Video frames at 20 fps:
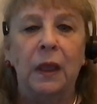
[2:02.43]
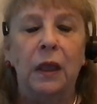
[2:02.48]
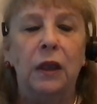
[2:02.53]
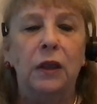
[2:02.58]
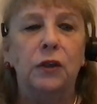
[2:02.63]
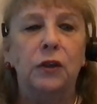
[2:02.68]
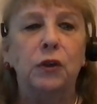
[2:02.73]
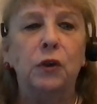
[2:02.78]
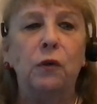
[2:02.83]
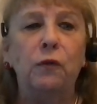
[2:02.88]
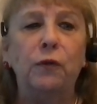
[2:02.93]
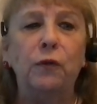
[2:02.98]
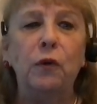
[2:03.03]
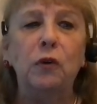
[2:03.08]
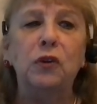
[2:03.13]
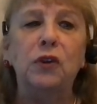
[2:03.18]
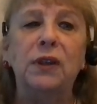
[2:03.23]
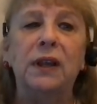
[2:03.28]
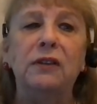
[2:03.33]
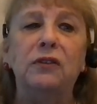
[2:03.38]
So
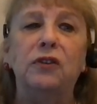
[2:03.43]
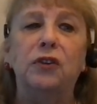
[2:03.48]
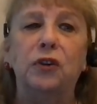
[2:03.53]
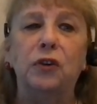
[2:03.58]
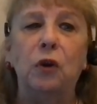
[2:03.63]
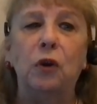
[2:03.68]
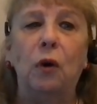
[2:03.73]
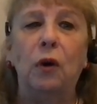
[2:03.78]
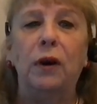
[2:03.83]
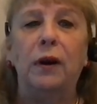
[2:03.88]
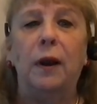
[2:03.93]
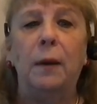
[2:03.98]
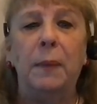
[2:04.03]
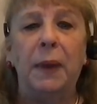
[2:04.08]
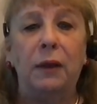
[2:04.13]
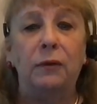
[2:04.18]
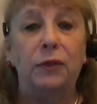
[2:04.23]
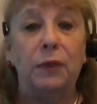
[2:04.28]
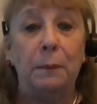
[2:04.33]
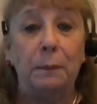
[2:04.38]
first, let's start
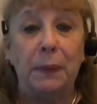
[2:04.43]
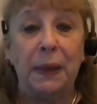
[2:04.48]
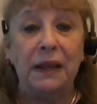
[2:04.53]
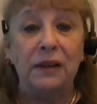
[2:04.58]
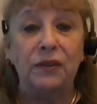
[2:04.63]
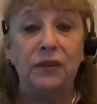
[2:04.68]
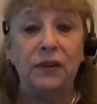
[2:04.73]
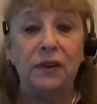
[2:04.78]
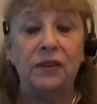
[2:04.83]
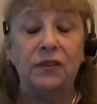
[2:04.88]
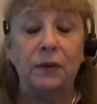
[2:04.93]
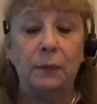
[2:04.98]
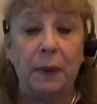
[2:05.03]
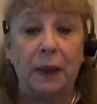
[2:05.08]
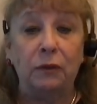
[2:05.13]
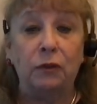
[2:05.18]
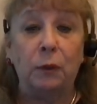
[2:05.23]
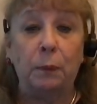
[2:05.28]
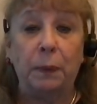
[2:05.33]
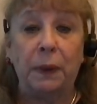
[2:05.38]
about the basics
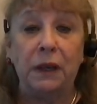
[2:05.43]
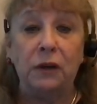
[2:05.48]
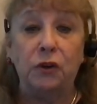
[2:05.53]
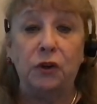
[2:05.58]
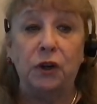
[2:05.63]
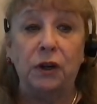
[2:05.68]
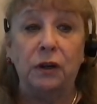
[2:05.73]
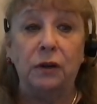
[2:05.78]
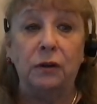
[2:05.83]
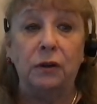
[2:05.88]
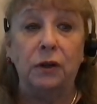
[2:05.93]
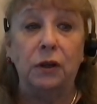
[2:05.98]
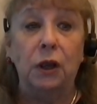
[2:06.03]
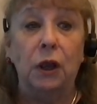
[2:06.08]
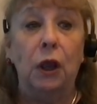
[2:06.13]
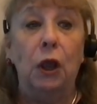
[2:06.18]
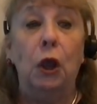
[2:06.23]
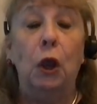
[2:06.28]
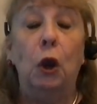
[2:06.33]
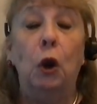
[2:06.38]
about the patient.
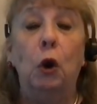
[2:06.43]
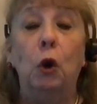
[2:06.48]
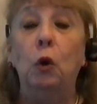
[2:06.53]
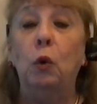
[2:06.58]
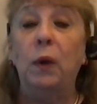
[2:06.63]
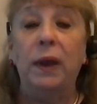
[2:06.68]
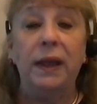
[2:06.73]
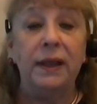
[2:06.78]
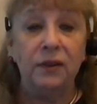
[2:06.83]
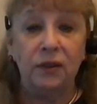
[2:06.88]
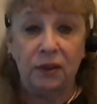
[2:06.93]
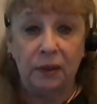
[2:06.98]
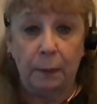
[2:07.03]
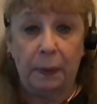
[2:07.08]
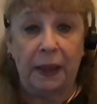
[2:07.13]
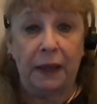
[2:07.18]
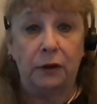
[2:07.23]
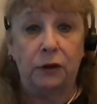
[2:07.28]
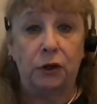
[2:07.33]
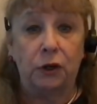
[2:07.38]
Who is the
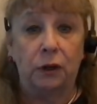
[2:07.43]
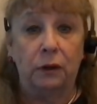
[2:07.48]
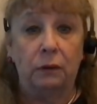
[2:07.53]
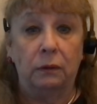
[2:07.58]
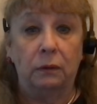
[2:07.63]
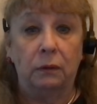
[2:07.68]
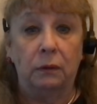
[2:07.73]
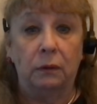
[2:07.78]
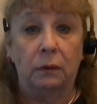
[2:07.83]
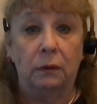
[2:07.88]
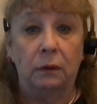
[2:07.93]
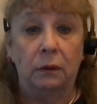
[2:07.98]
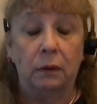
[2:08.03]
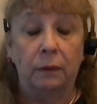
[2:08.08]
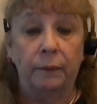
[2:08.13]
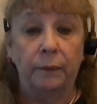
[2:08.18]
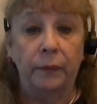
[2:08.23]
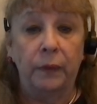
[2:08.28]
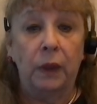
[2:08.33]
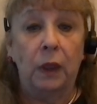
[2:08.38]
patient?
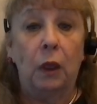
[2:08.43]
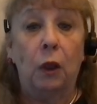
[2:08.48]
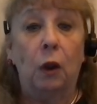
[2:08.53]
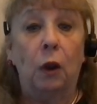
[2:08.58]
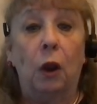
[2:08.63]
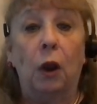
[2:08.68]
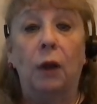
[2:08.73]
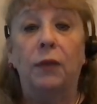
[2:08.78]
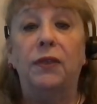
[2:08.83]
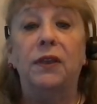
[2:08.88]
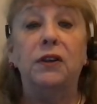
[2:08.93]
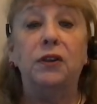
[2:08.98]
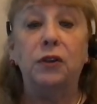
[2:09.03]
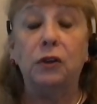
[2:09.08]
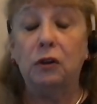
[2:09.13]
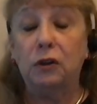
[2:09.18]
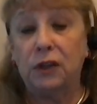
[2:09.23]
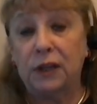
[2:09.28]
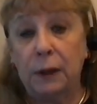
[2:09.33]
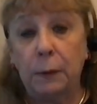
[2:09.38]
This
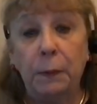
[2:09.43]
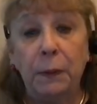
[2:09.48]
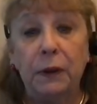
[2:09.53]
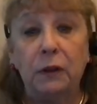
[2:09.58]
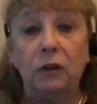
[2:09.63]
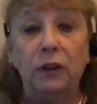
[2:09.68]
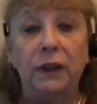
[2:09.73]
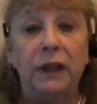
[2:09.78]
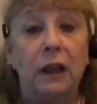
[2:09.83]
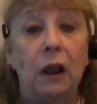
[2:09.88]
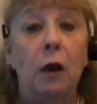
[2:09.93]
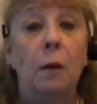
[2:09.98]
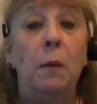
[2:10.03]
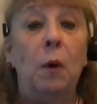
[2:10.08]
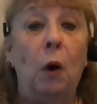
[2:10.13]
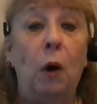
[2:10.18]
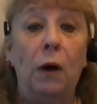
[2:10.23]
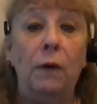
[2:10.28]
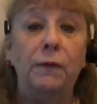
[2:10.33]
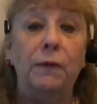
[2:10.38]
will typically come
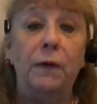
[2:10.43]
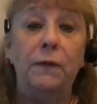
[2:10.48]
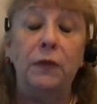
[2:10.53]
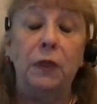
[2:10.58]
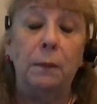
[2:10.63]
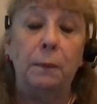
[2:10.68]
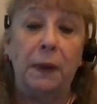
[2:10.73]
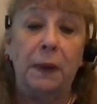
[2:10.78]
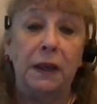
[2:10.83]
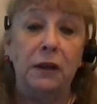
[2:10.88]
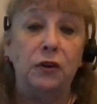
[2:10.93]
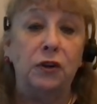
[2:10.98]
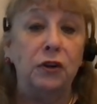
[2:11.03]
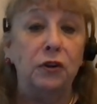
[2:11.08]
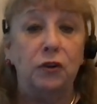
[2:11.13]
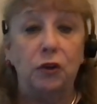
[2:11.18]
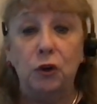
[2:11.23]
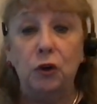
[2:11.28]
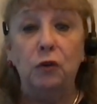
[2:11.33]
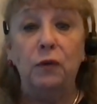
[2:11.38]
off of the
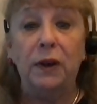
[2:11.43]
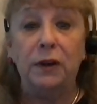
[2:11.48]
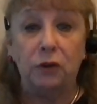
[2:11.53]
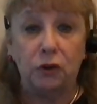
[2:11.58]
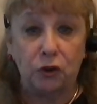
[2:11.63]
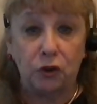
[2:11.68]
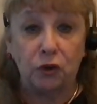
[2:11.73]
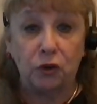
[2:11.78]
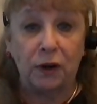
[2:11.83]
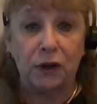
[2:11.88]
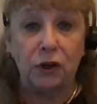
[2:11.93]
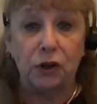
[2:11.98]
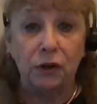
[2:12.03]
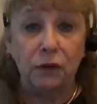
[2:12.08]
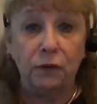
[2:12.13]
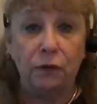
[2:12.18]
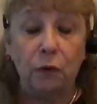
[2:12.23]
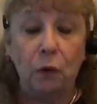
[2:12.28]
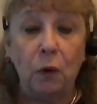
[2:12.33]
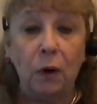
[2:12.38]
patient's new
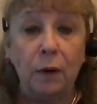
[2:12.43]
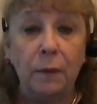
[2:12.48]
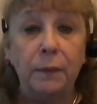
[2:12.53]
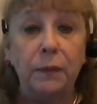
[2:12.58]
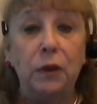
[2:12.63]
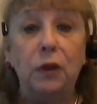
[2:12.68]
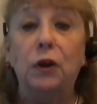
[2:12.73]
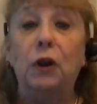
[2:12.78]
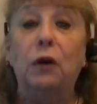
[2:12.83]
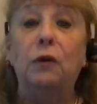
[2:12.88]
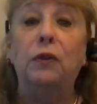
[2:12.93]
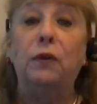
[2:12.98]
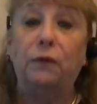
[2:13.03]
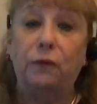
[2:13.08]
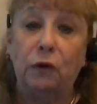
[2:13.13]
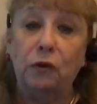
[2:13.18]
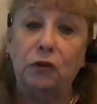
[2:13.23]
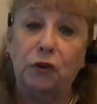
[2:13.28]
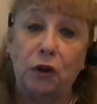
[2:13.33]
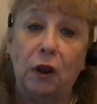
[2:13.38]
registration form. You know, the
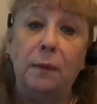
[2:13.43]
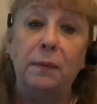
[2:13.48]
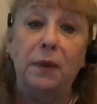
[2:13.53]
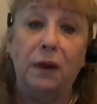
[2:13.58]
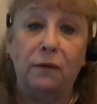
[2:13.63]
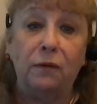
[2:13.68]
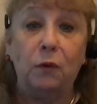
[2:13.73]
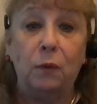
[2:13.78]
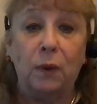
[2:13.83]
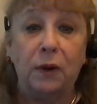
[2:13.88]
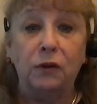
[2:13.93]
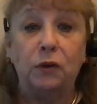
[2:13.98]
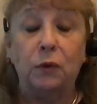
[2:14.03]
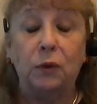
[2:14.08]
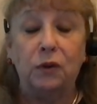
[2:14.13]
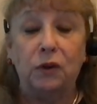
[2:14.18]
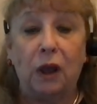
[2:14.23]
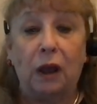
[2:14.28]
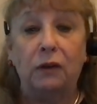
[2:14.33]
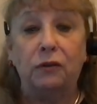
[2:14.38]
first time you ever went to a
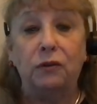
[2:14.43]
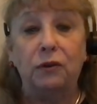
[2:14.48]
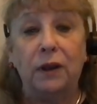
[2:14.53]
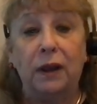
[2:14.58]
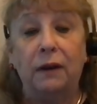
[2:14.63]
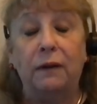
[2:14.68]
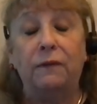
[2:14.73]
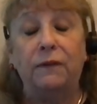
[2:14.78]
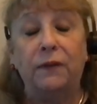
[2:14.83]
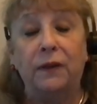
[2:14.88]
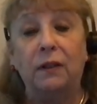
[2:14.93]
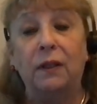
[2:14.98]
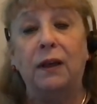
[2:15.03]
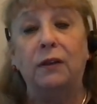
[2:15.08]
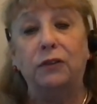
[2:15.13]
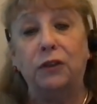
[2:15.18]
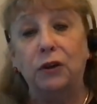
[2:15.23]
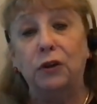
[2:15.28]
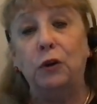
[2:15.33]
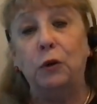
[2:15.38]
doctor, you had to fill
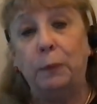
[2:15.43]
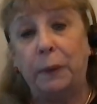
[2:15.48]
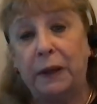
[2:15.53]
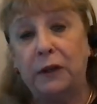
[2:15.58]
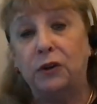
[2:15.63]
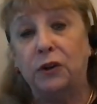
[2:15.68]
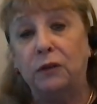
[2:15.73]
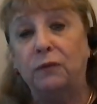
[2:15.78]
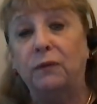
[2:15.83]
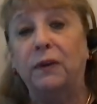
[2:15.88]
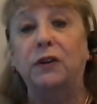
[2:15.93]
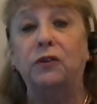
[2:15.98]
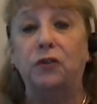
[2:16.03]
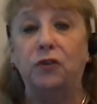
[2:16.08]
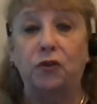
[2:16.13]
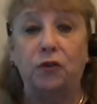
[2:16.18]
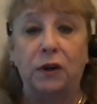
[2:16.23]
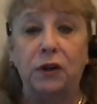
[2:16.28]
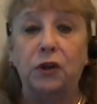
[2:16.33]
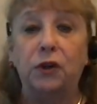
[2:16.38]
out the new patient
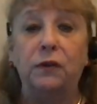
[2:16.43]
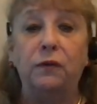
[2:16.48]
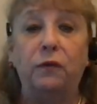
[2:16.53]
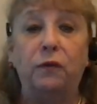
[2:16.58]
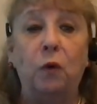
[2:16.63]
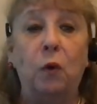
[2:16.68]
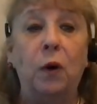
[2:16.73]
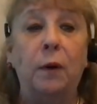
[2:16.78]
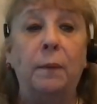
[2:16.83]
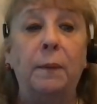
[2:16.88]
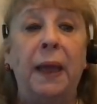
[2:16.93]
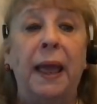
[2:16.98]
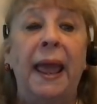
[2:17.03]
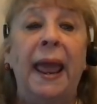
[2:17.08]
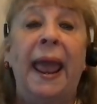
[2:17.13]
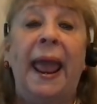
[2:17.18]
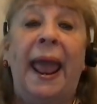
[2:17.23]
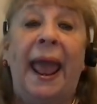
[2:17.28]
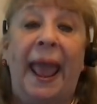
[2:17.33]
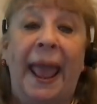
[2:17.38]
registration form.
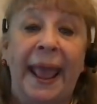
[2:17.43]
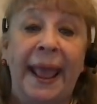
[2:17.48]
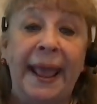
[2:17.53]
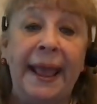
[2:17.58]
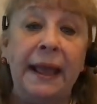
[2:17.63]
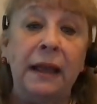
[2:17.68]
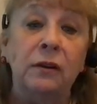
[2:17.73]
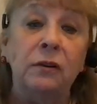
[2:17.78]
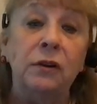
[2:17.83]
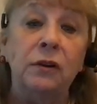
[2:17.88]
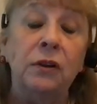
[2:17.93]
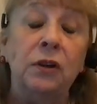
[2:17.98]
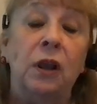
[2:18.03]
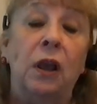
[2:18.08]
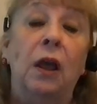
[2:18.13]
And